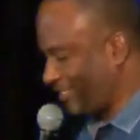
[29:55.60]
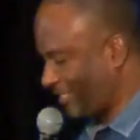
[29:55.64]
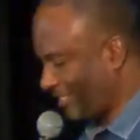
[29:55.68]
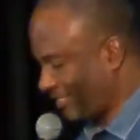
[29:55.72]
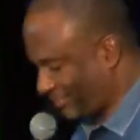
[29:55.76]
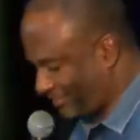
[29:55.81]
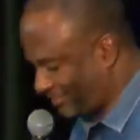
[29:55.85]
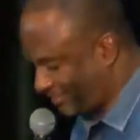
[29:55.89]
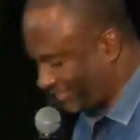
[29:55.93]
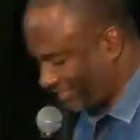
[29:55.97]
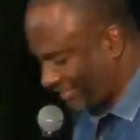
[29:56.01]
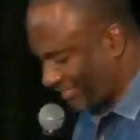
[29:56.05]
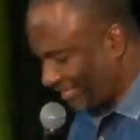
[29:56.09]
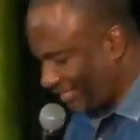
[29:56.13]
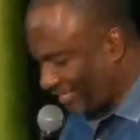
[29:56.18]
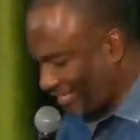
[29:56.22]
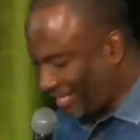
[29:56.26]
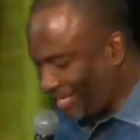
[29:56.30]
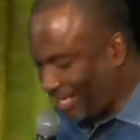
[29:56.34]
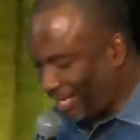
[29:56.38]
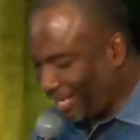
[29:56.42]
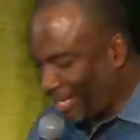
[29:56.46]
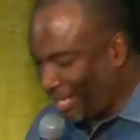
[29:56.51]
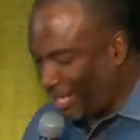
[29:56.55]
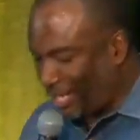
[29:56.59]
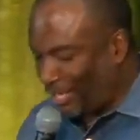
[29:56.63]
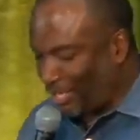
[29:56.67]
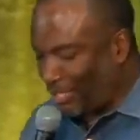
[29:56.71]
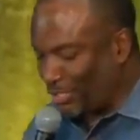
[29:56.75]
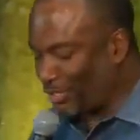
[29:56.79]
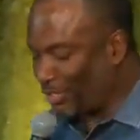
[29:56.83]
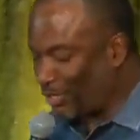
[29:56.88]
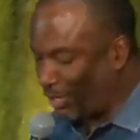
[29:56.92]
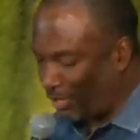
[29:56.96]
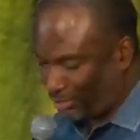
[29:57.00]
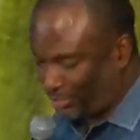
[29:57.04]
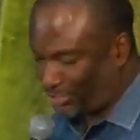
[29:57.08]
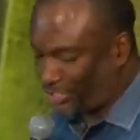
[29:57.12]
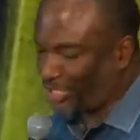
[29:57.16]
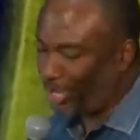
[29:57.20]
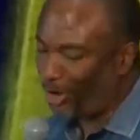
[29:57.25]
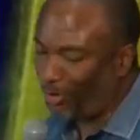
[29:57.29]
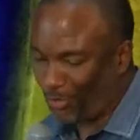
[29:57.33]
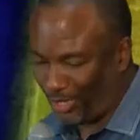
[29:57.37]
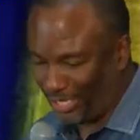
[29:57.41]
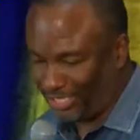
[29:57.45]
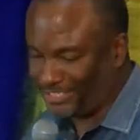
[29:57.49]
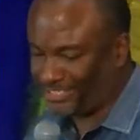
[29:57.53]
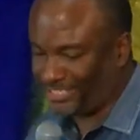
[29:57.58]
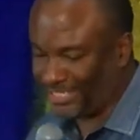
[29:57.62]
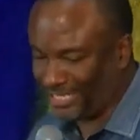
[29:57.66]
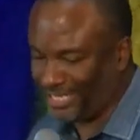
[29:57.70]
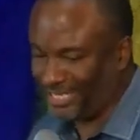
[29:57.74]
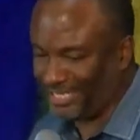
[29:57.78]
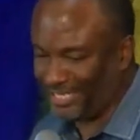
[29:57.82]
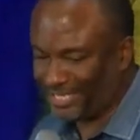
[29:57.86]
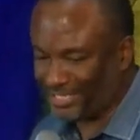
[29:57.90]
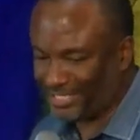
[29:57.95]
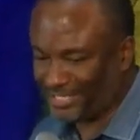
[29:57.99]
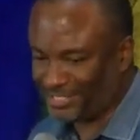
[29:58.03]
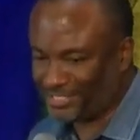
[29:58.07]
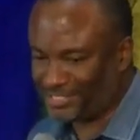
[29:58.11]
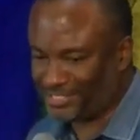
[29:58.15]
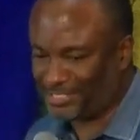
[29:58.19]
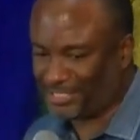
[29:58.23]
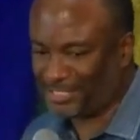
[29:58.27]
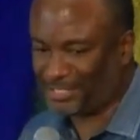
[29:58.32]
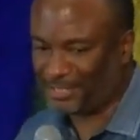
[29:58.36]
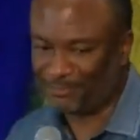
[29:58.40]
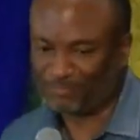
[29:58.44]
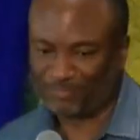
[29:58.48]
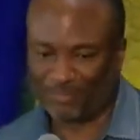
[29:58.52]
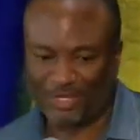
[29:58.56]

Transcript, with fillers: this. You're going to sow in tears,